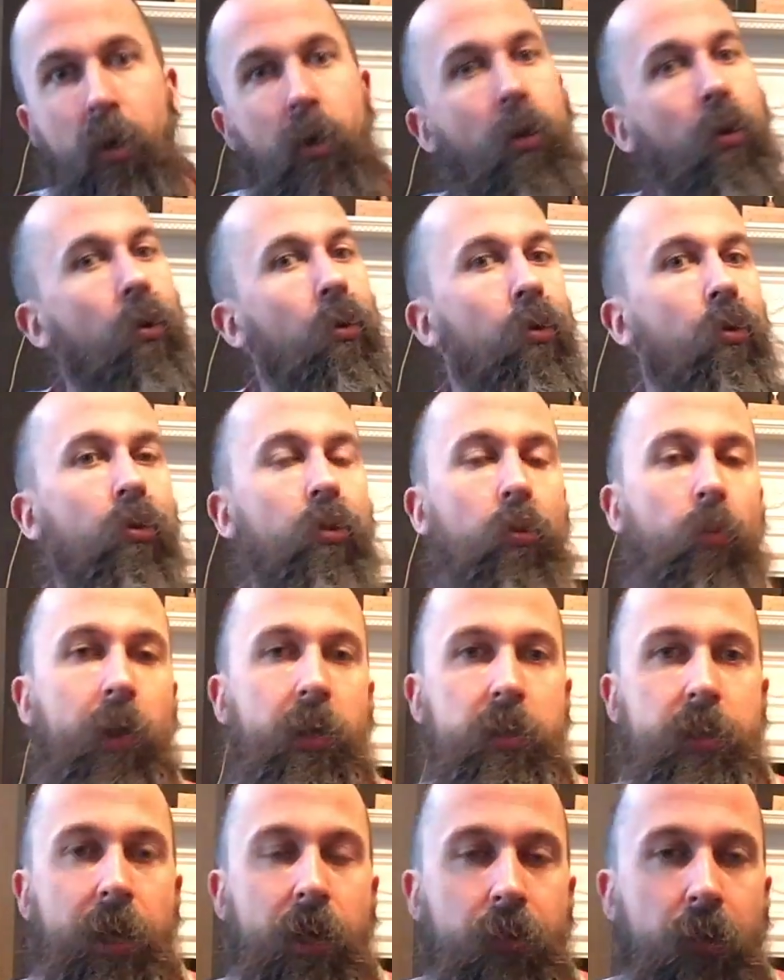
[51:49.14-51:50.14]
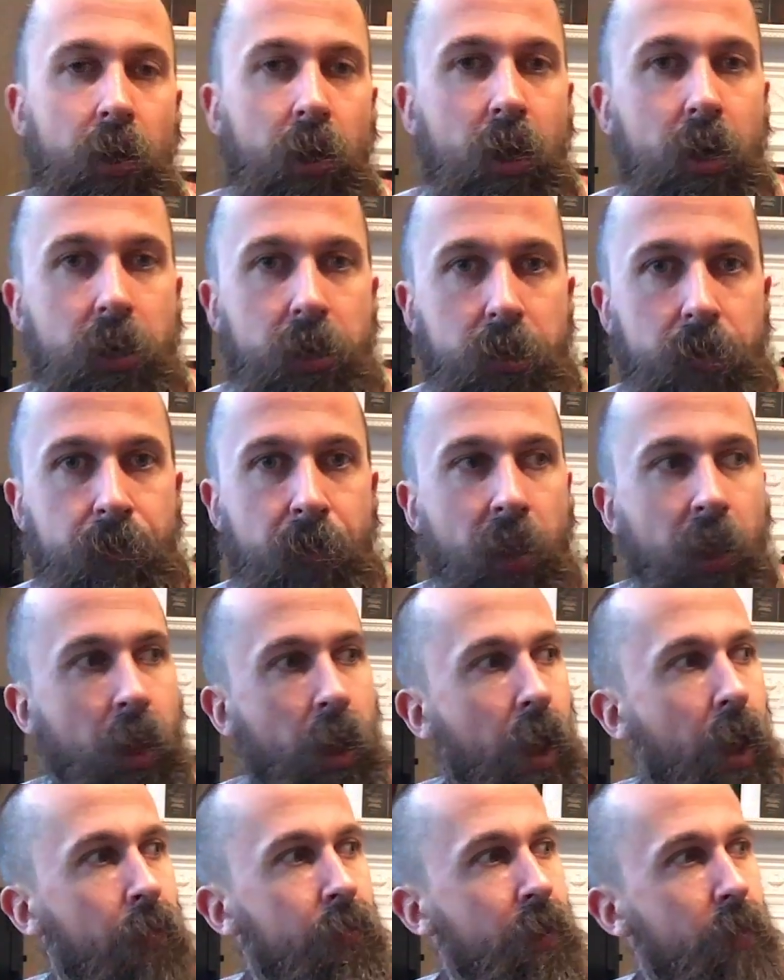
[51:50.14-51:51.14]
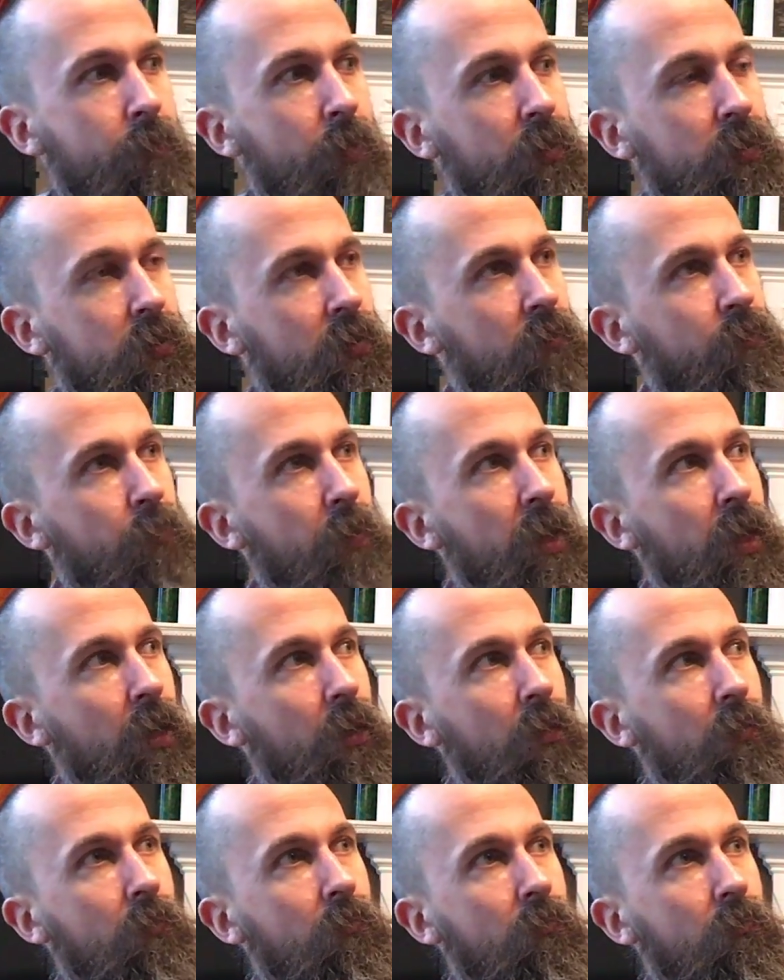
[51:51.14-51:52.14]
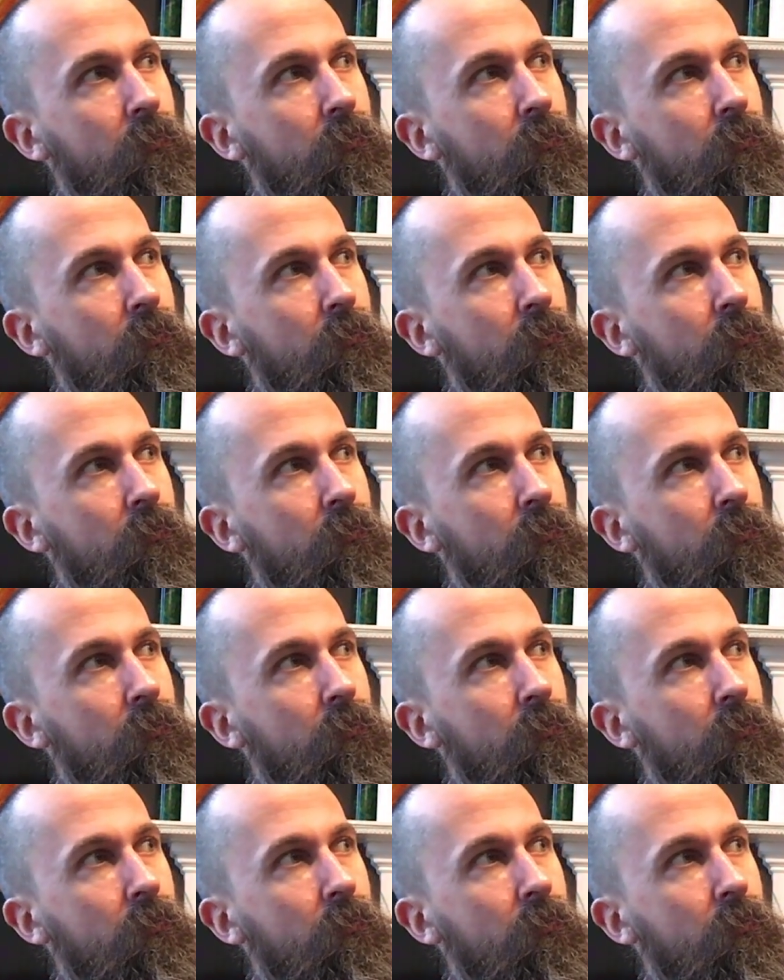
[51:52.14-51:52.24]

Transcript: all the way down the line. And there must have been,